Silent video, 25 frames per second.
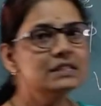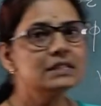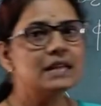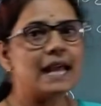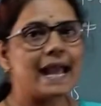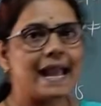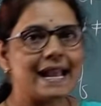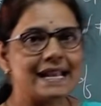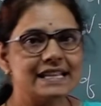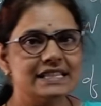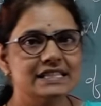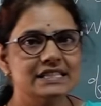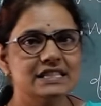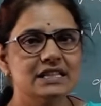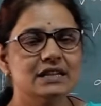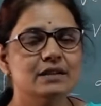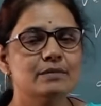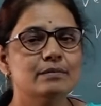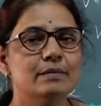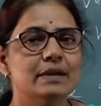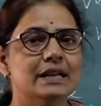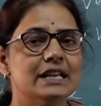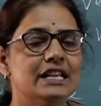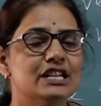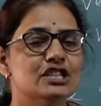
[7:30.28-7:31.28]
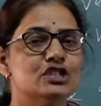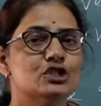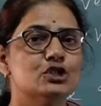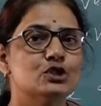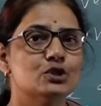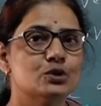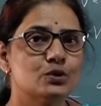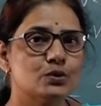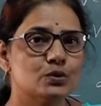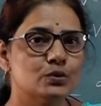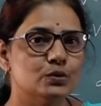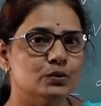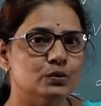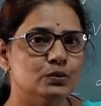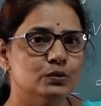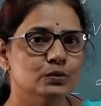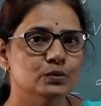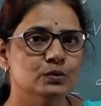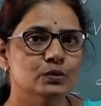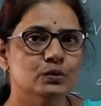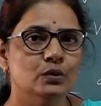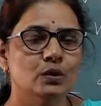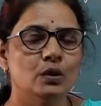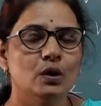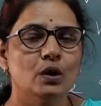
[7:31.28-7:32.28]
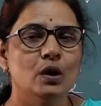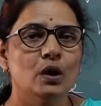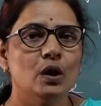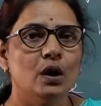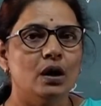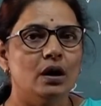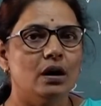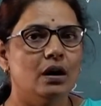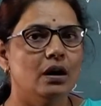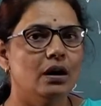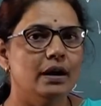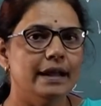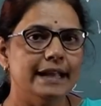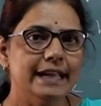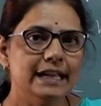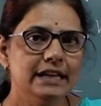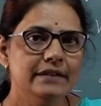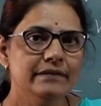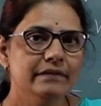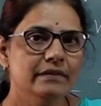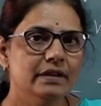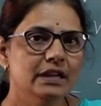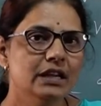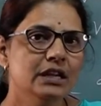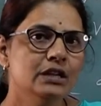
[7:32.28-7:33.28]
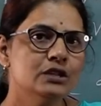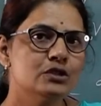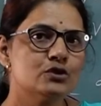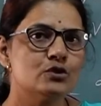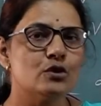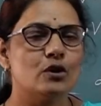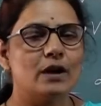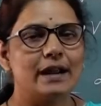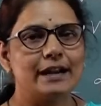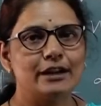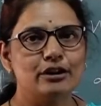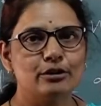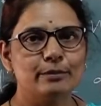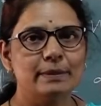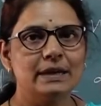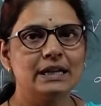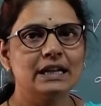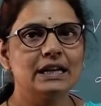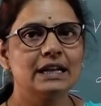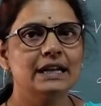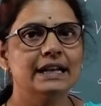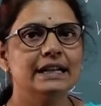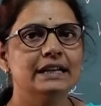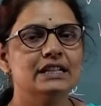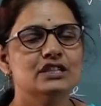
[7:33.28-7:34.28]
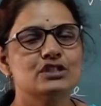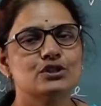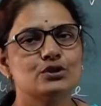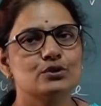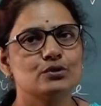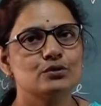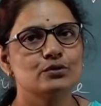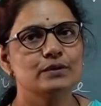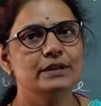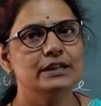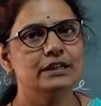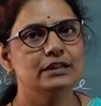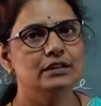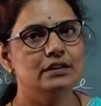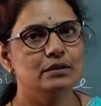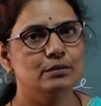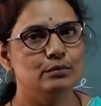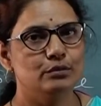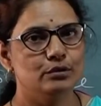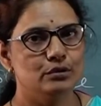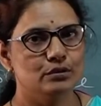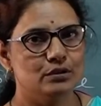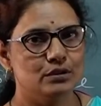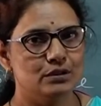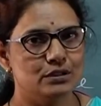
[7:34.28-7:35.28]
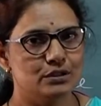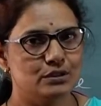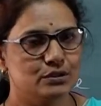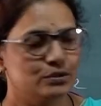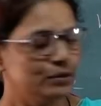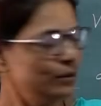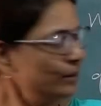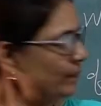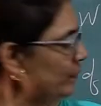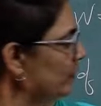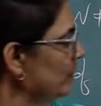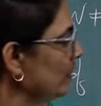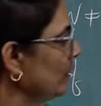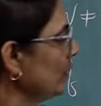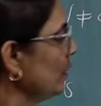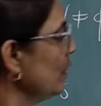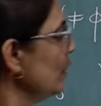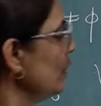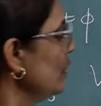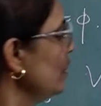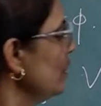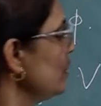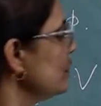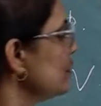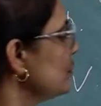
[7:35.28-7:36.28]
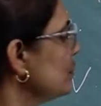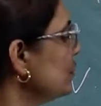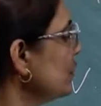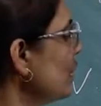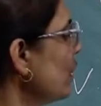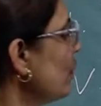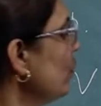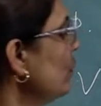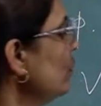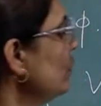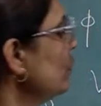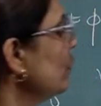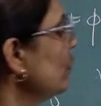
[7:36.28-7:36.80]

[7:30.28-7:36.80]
axiom is true in V, so automatically it is true in W also. So now